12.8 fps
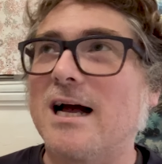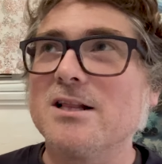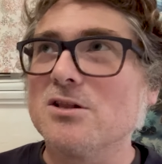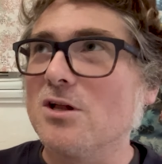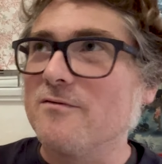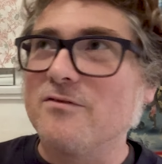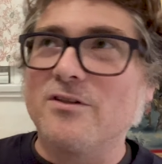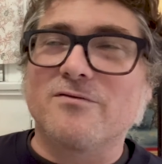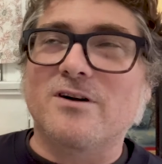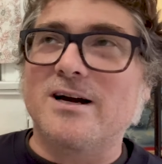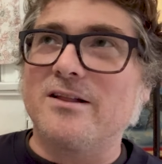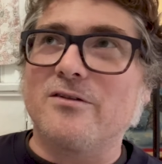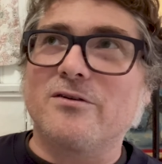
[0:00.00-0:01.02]
I love the
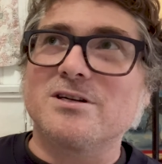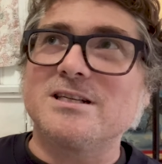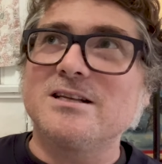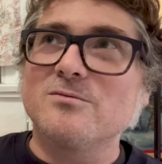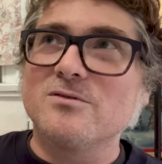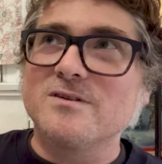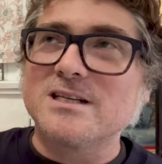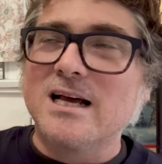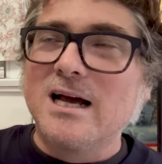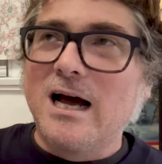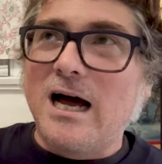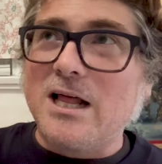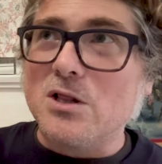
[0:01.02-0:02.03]
Friday the 13th movies.
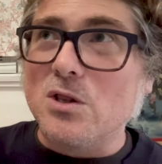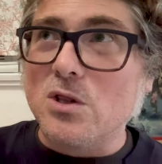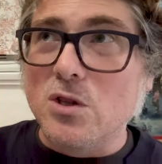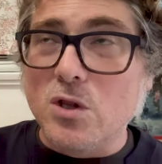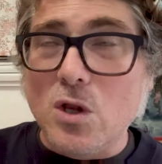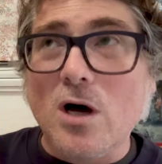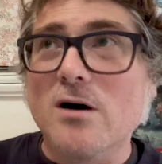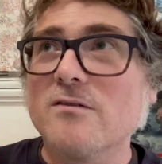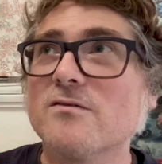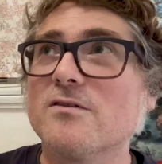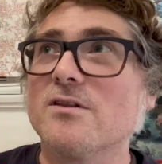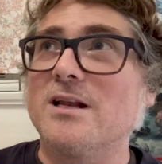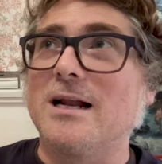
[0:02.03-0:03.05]
I
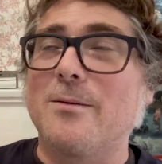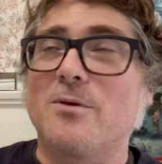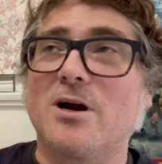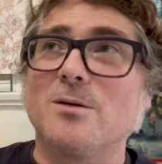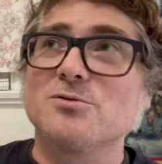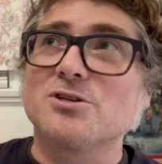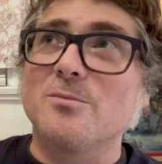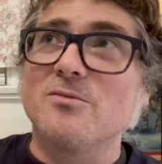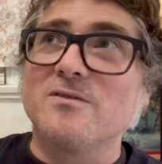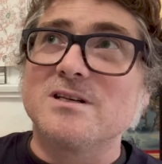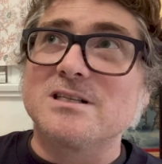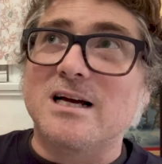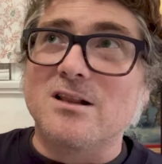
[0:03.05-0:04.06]
love the Nightmare on Elm Street
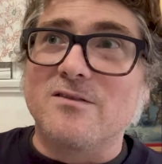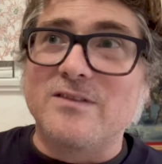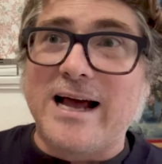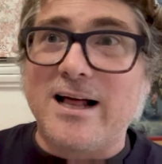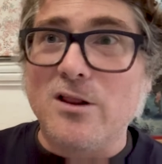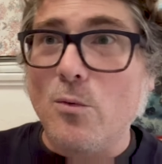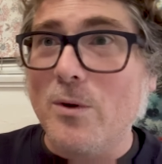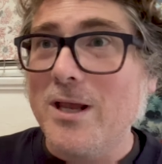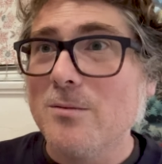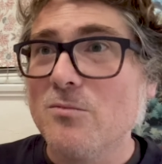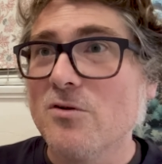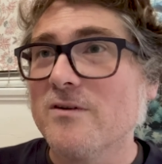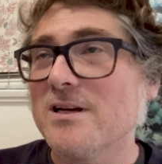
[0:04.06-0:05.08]
movies. I love the
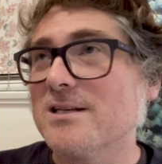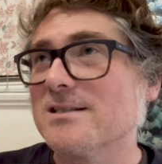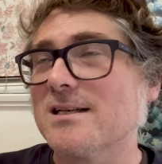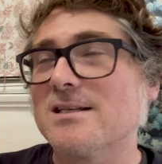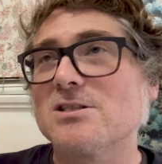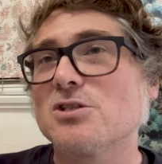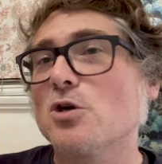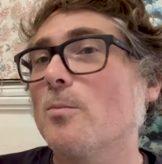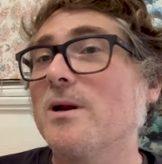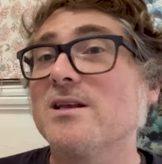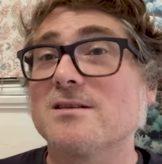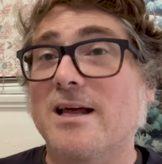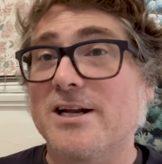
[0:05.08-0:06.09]
Halloween movies. There's so many
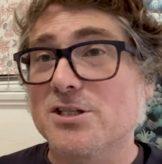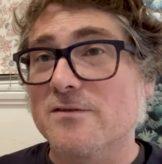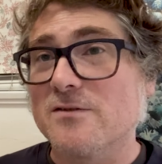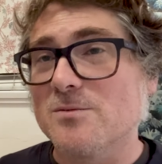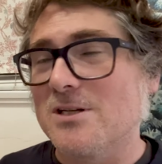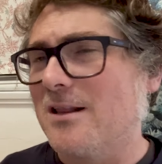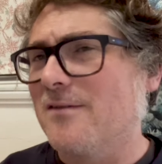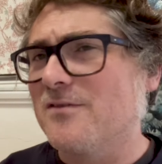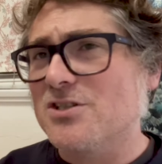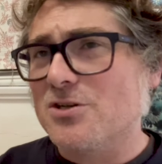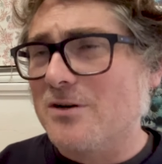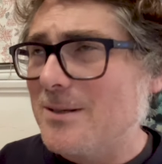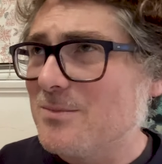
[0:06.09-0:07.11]
slasher films. I love the
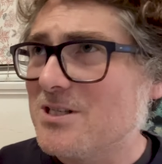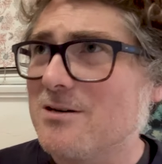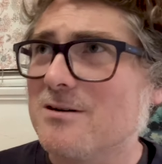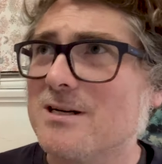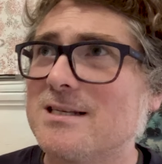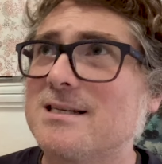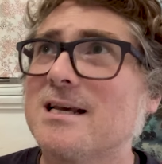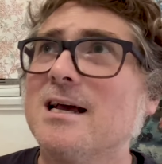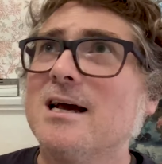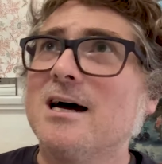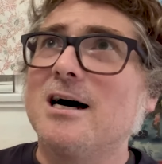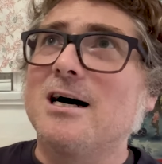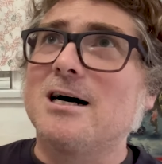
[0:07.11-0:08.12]
Scream series,
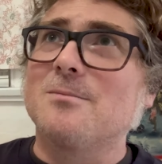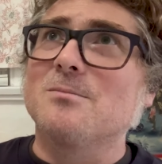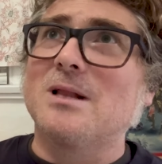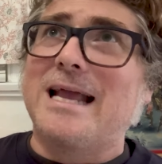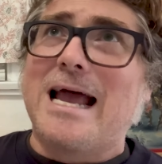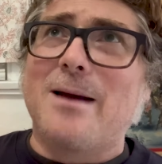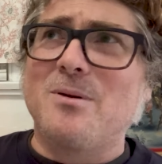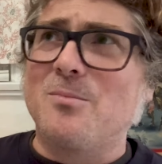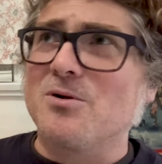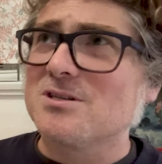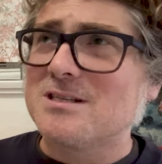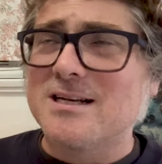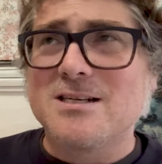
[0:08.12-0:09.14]
like Happy
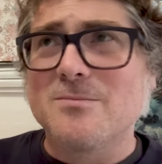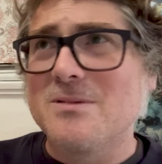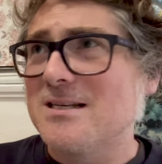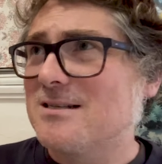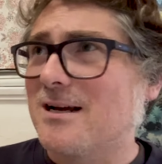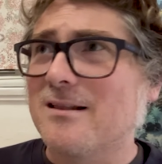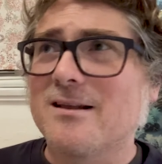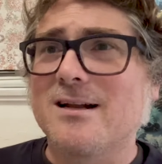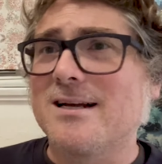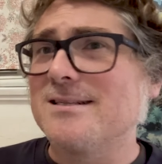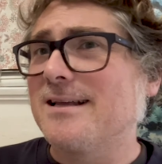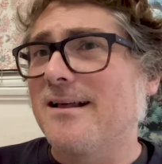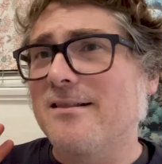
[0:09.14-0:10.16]
Birthday to Me, Silent
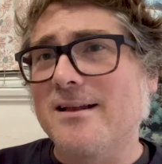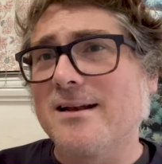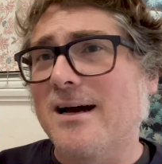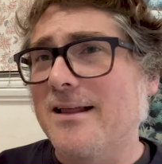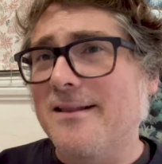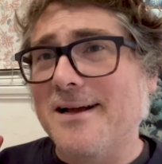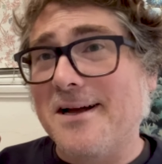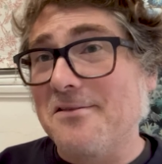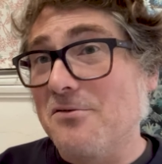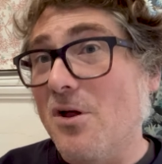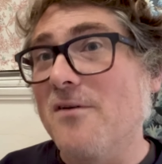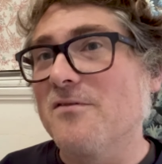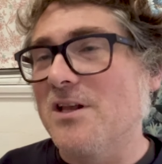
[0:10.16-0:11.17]
Night, Deadly Night. Like, I
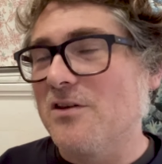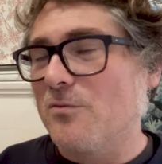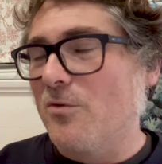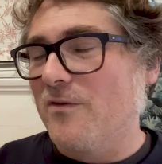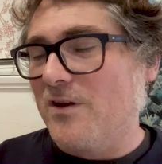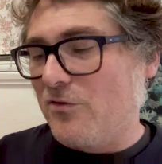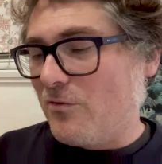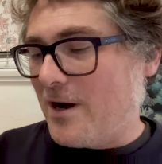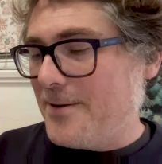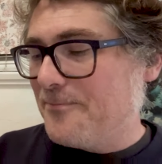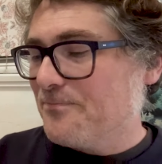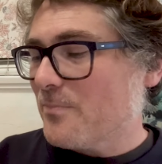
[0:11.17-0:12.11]
love these movies, right?